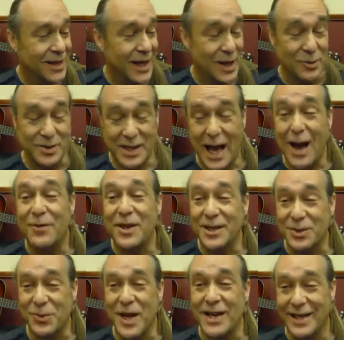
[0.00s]
It was
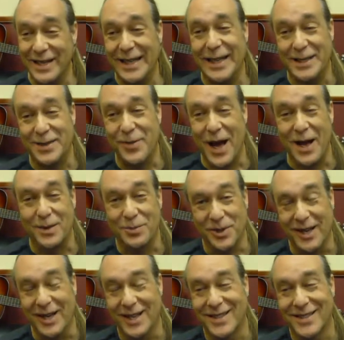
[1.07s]
obvious we had to teach them how to
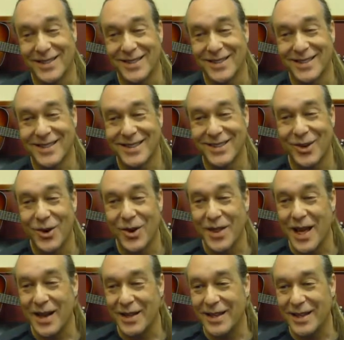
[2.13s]
play. Yeah,
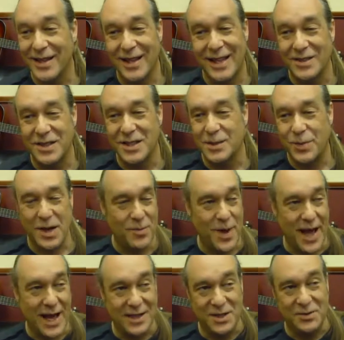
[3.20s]
well, yeah. It'd just be a
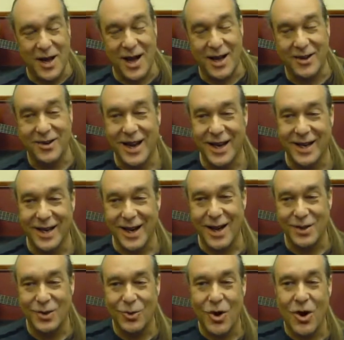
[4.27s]
badge of honor hanging
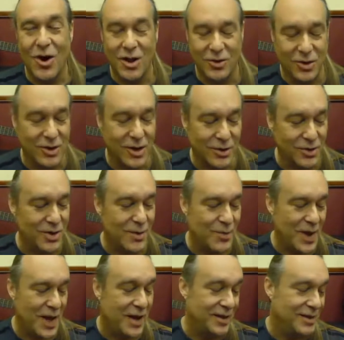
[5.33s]
on the wall or under the
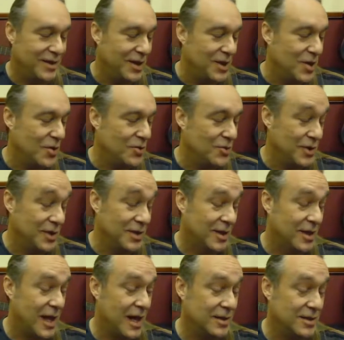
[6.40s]
bed, you know, in
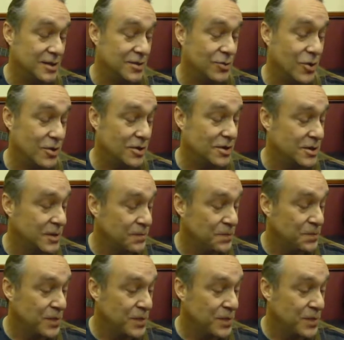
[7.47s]
the closet, worse.